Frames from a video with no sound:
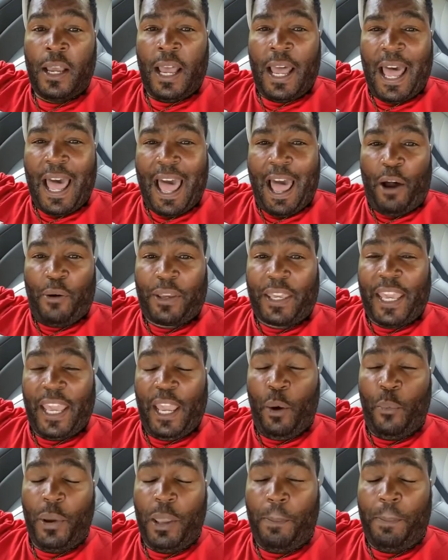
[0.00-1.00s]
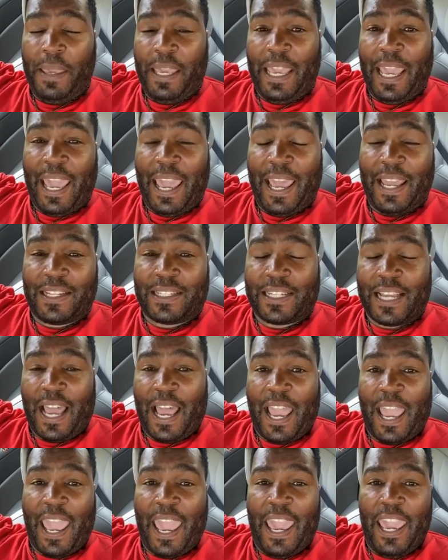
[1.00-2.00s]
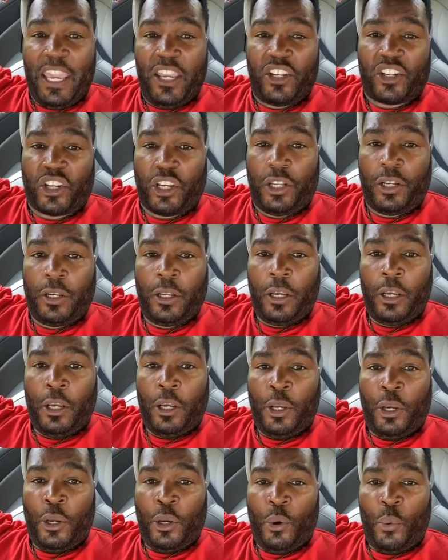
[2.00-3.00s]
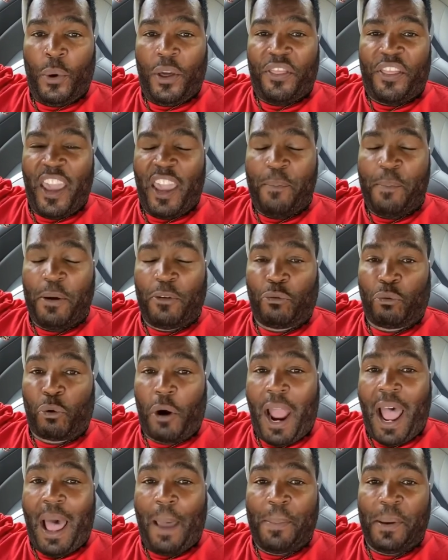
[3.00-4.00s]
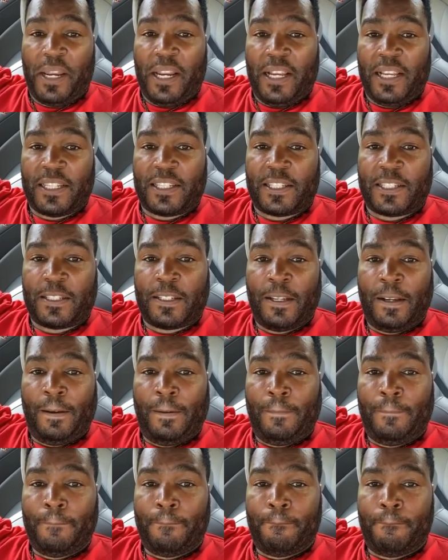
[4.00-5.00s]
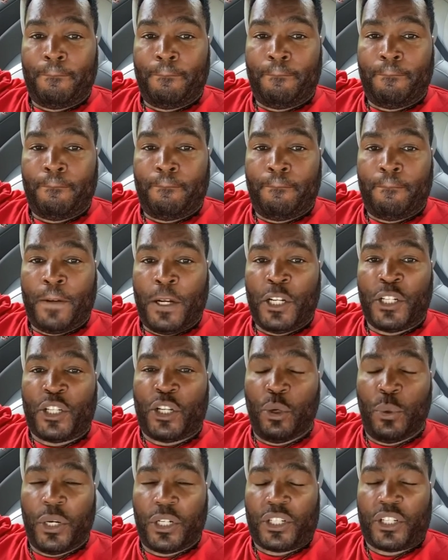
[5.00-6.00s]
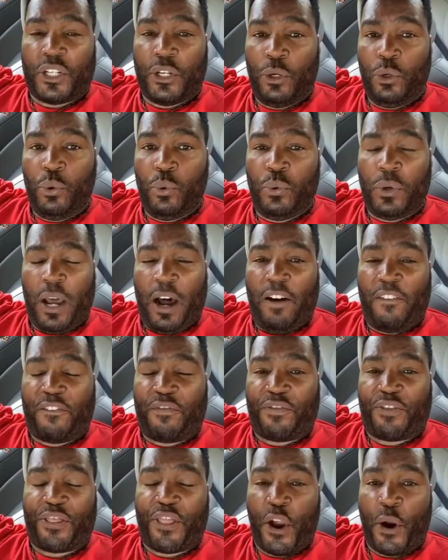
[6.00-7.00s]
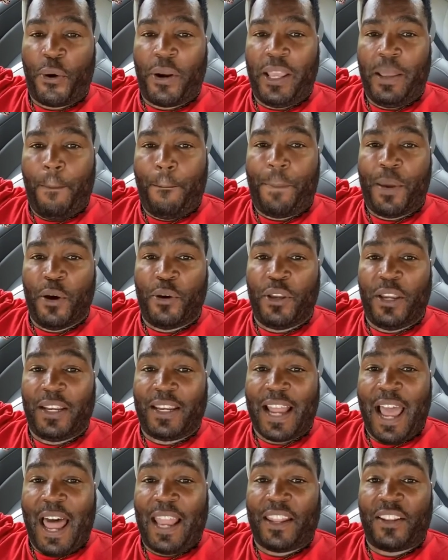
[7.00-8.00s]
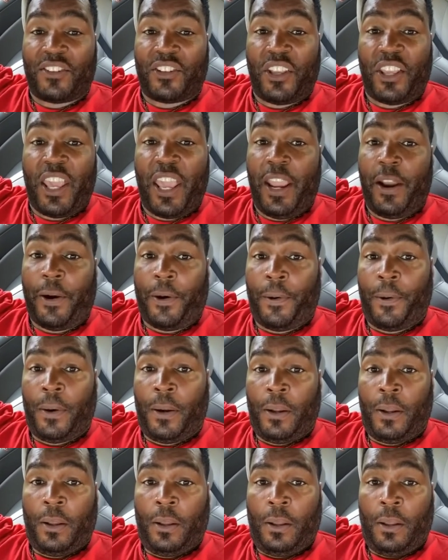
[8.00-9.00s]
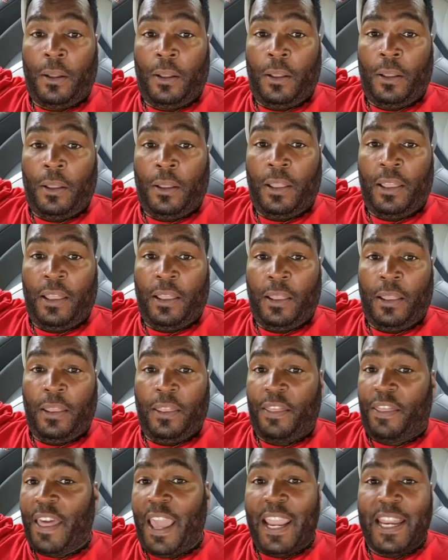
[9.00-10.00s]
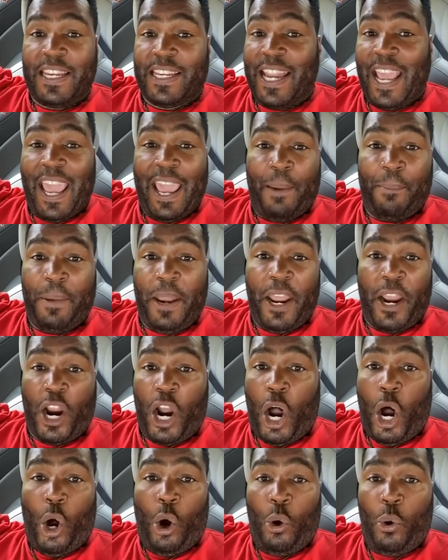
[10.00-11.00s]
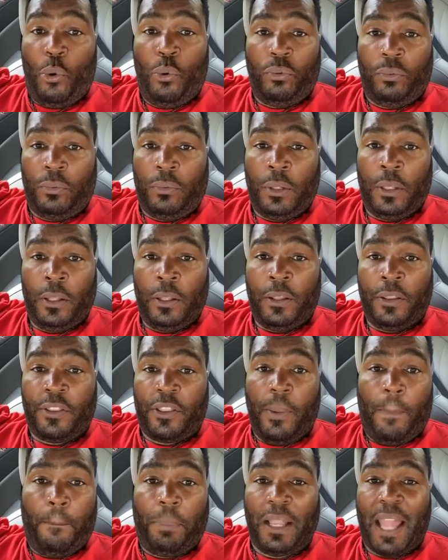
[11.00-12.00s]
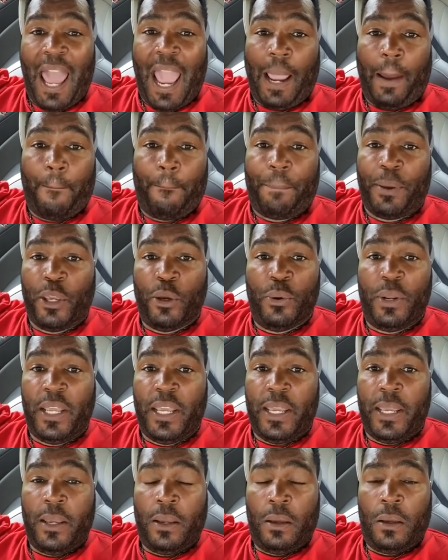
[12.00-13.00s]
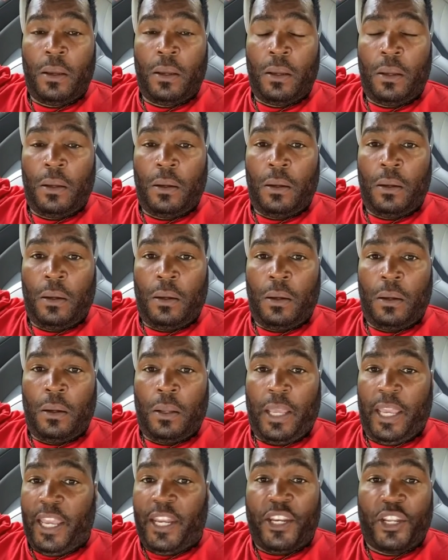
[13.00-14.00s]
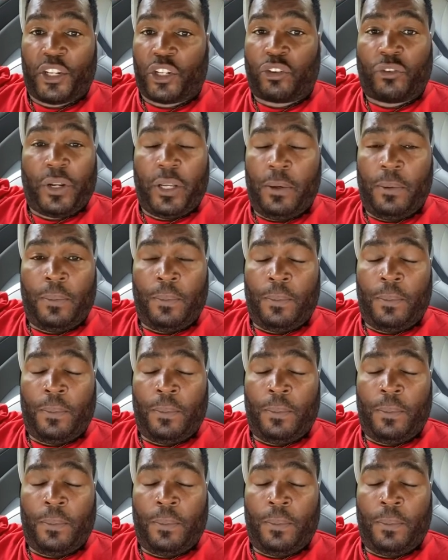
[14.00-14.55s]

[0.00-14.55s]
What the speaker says: how can we be anti-Asian when they've been robbing us to a tune of $30 billion a year? They damn near own the black beauty industry.